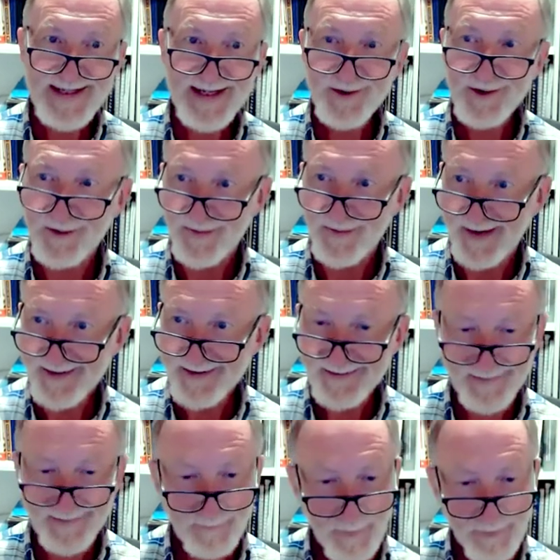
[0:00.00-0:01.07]
out on that
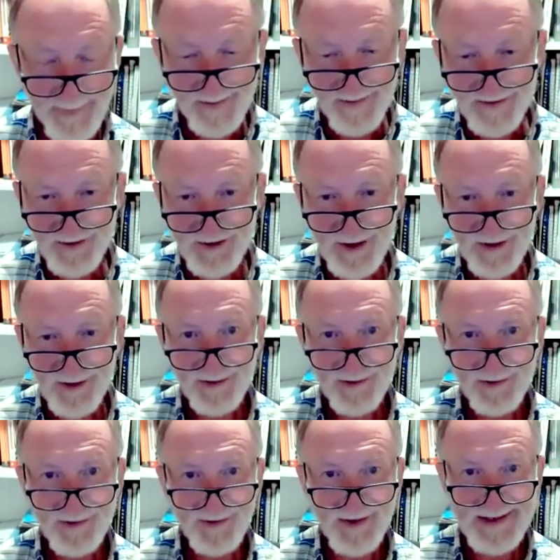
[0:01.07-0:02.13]
and
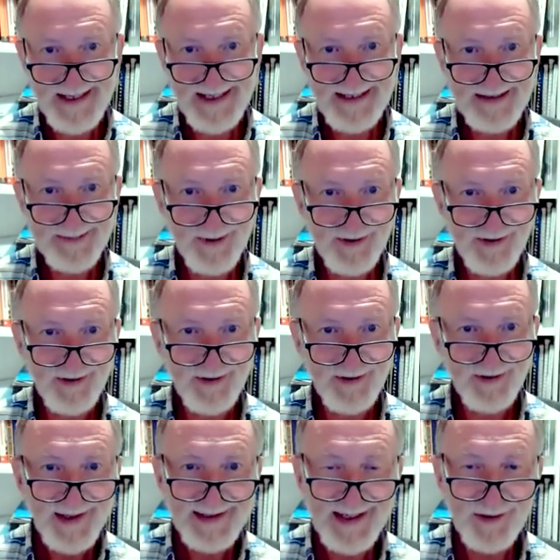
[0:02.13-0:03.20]
shows the textbooks
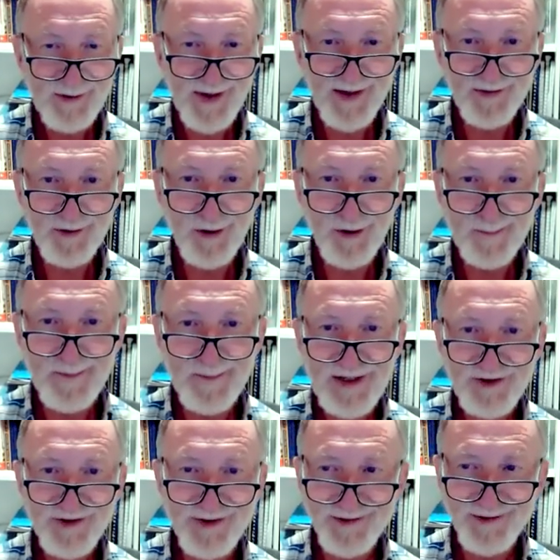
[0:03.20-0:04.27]
tend to either not
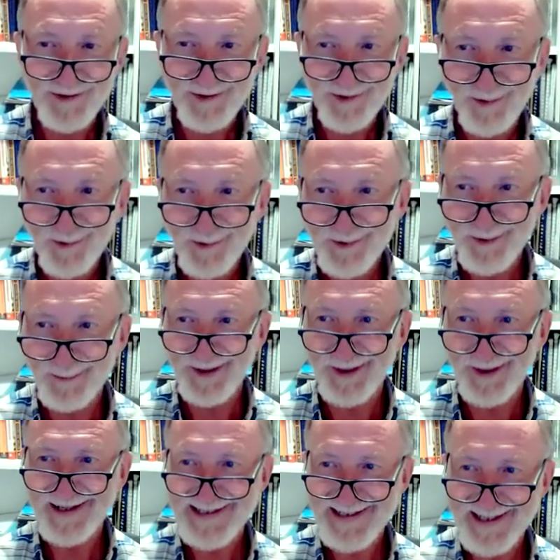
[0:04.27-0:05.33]
mention it at all to
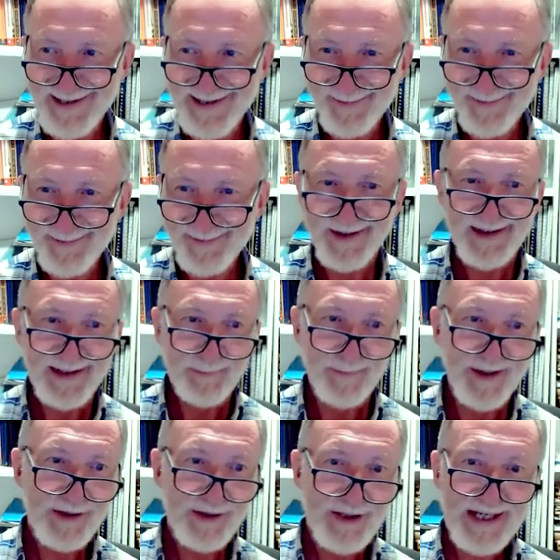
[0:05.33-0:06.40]
play safe.
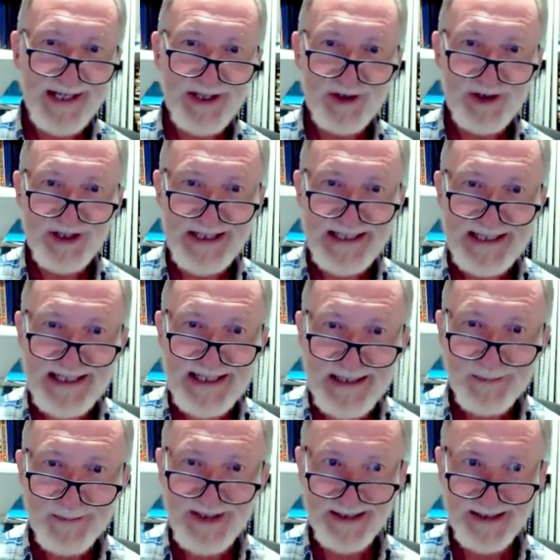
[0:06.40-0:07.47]
Irrigation
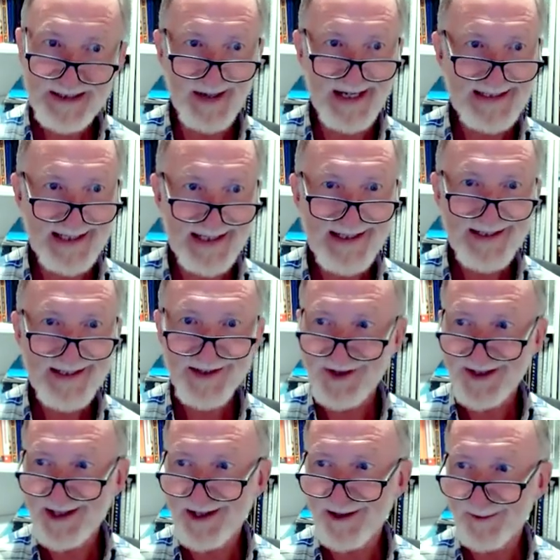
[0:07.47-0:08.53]
seems to make sense because you're
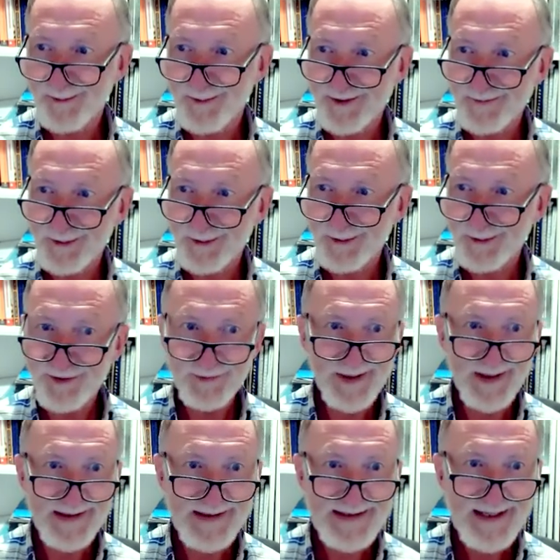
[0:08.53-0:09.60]
getting rid of all those
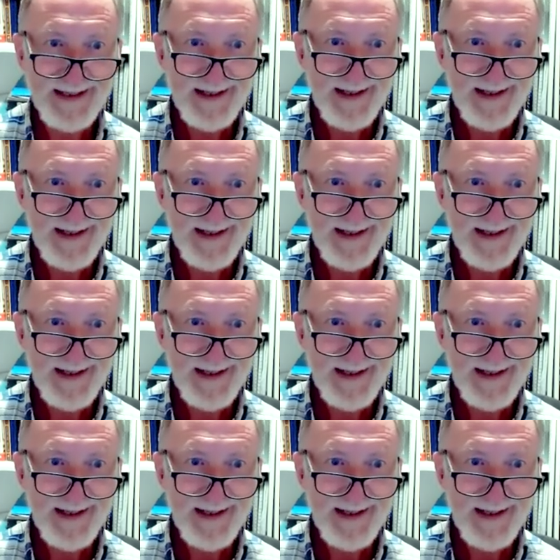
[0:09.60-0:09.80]
bugs,